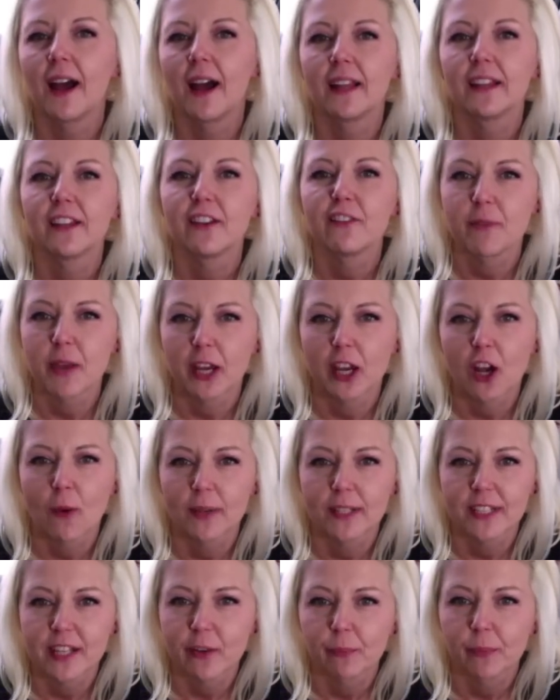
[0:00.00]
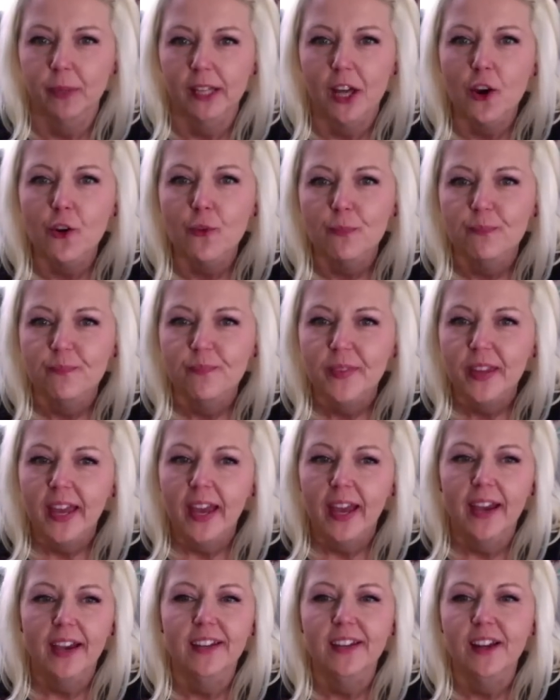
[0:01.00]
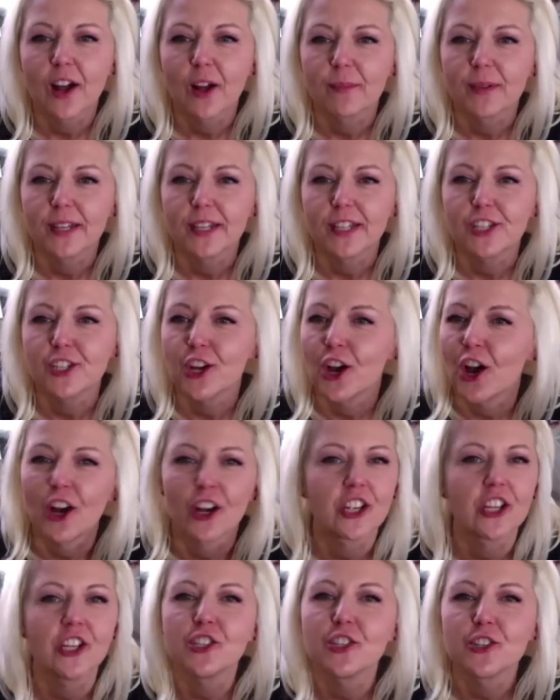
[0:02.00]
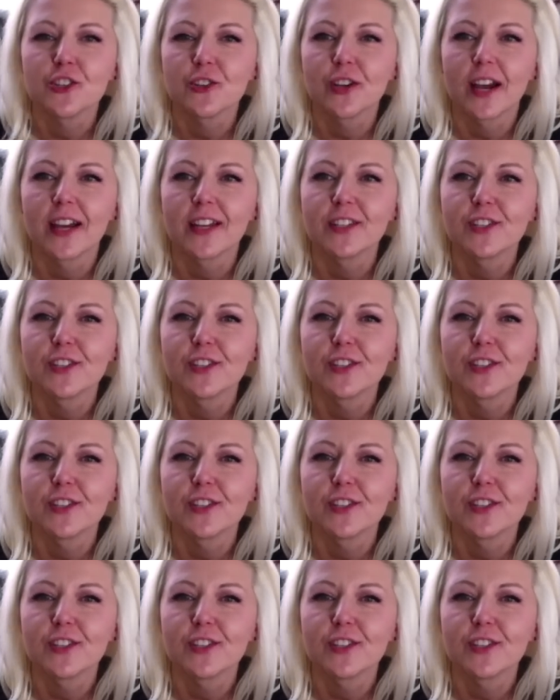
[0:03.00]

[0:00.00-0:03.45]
leave me a comment down below. And I'll be talking to you guys